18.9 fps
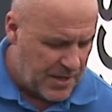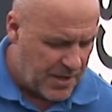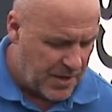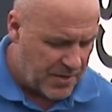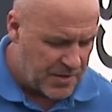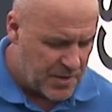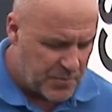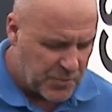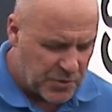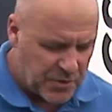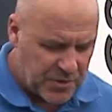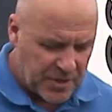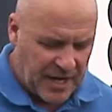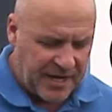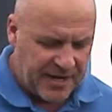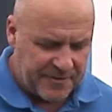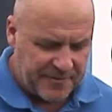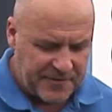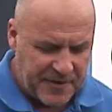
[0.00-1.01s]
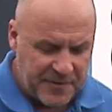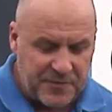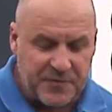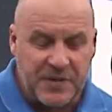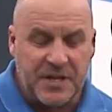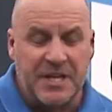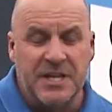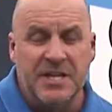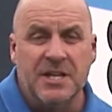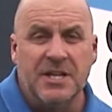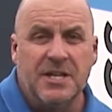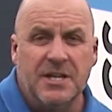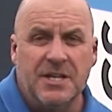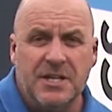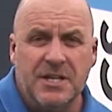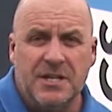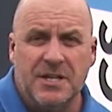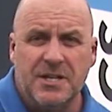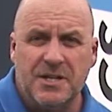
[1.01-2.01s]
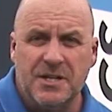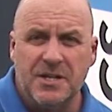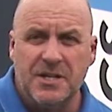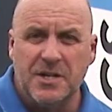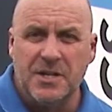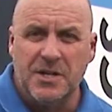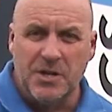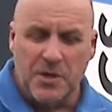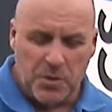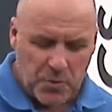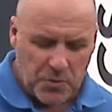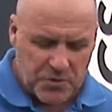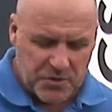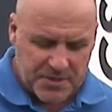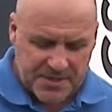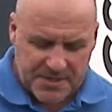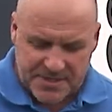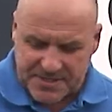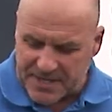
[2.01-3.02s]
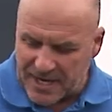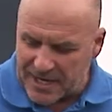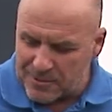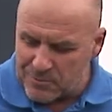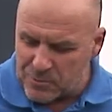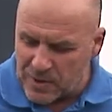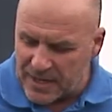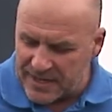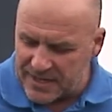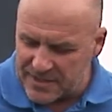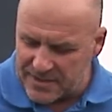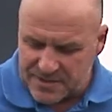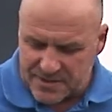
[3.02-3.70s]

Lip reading: On the Bute 850, which is the same weight,